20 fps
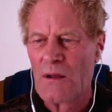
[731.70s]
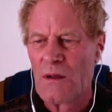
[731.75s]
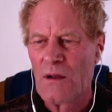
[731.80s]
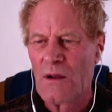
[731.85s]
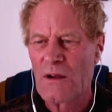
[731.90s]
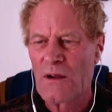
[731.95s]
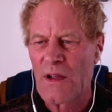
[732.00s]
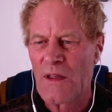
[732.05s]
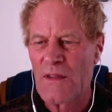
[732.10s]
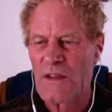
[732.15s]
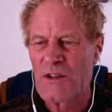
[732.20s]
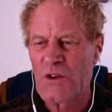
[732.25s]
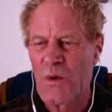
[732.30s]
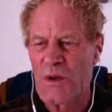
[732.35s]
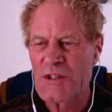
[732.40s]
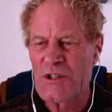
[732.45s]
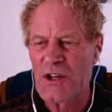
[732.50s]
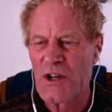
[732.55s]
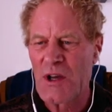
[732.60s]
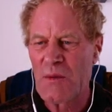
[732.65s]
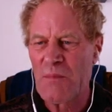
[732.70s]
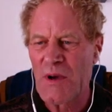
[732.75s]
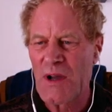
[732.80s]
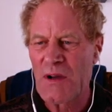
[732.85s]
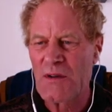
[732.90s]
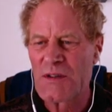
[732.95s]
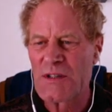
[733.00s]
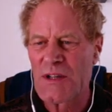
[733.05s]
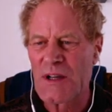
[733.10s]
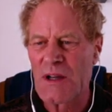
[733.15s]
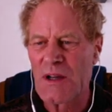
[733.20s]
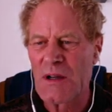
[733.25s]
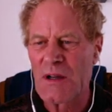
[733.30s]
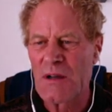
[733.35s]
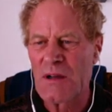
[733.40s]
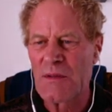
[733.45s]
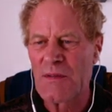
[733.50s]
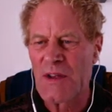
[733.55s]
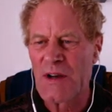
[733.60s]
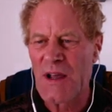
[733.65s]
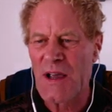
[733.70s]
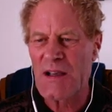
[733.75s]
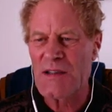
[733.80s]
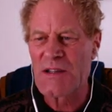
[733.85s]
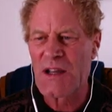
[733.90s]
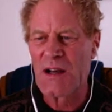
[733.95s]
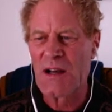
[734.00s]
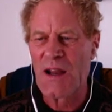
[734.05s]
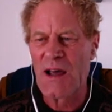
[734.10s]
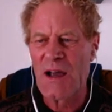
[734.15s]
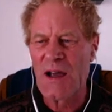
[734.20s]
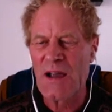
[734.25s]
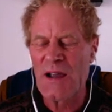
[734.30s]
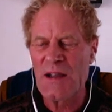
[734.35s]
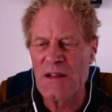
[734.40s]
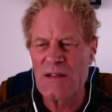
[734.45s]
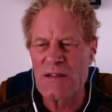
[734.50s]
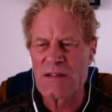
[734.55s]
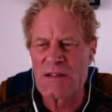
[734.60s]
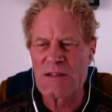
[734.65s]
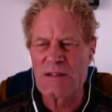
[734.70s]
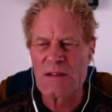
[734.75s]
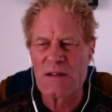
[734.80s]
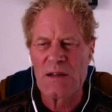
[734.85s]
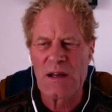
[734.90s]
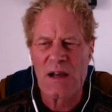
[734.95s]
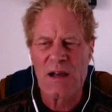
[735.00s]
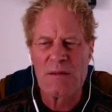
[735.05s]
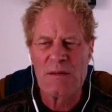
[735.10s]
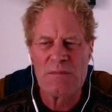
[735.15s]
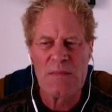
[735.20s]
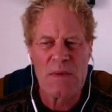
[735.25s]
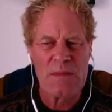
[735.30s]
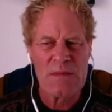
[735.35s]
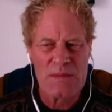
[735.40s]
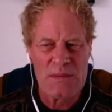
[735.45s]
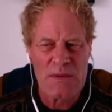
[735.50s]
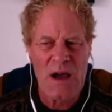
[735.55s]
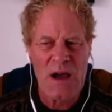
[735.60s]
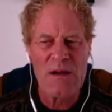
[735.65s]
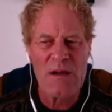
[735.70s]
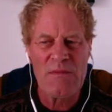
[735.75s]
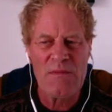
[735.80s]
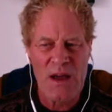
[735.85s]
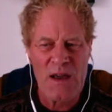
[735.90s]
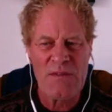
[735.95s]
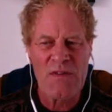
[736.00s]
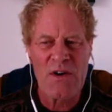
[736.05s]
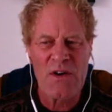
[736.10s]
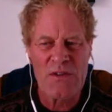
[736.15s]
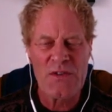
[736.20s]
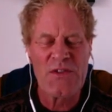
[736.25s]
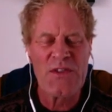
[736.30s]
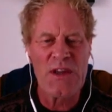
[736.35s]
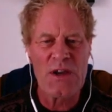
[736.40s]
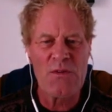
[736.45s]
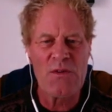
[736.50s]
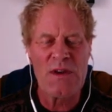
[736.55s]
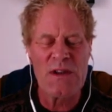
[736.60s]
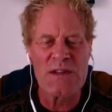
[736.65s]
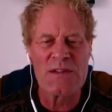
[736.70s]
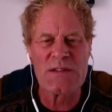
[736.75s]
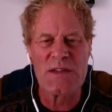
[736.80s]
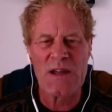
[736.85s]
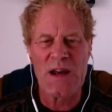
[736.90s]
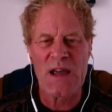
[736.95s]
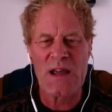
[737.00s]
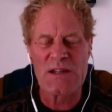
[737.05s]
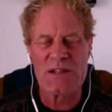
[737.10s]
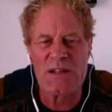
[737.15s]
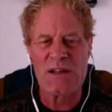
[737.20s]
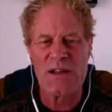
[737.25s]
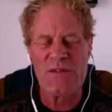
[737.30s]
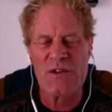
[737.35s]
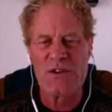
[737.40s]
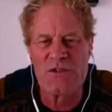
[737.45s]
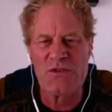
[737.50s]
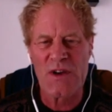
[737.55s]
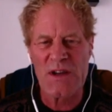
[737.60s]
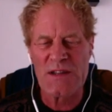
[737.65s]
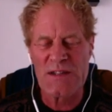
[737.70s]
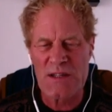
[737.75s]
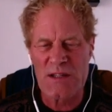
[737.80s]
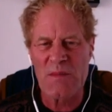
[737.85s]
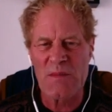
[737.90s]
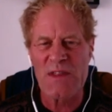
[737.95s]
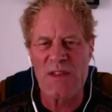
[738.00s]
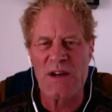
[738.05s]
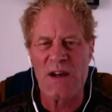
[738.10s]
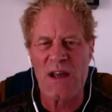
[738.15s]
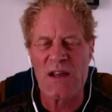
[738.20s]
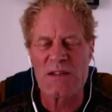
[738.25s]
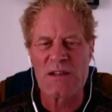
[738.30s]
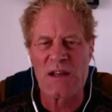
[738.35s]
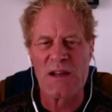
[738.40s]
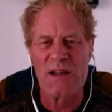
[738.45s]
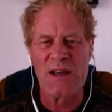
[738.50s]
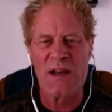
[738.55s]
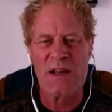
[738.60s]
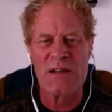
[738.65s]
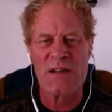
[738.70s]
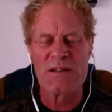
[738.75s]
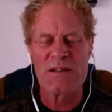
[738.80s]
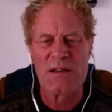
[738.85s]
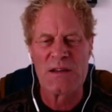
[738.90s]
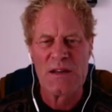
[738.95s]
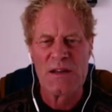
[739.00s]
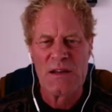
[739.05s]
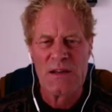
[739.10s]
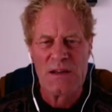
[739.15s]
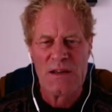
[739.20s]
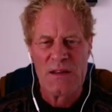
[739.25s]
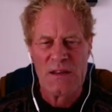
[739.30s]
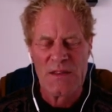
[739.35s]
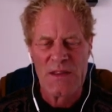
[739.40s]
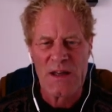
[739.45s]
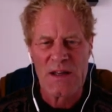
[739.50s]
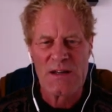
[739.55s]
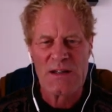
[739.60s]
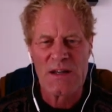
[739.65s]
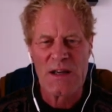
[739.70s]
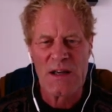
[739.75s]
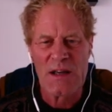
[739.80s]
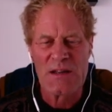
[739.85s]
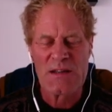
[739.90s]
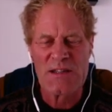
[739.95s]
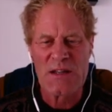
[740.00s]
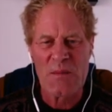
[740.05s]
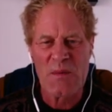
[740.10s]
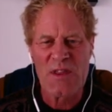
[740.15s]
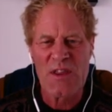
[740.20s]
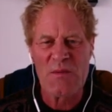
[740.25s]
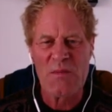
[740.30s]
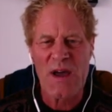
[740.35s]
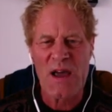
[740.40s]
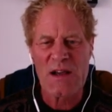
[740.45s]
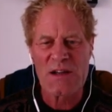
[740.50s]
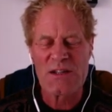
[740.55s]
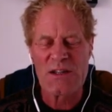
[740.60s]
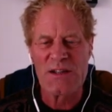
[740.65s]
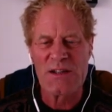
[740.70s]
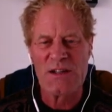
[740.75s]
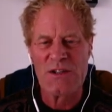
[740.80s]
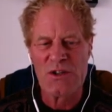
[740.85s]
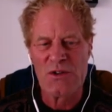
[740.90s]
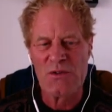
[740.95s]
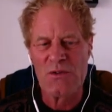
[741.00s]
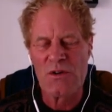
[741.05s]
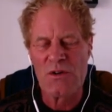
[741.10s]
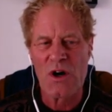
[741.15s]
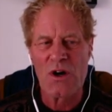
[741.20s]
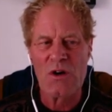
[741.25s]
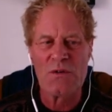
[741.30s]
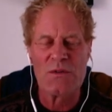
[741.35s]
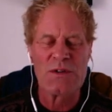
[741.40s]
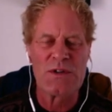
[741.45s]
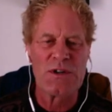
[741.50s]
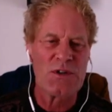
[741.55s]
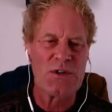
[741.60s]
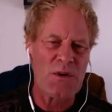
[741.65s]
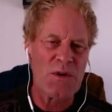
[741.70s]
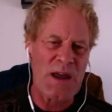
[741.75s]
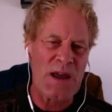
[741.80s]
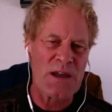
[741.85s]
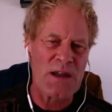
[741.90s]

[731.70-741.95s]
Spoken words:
Okay, the question about the Nazca Lines. I've heard theories that actually, if you trace some of the Nazca Lines, that some of them actually do go to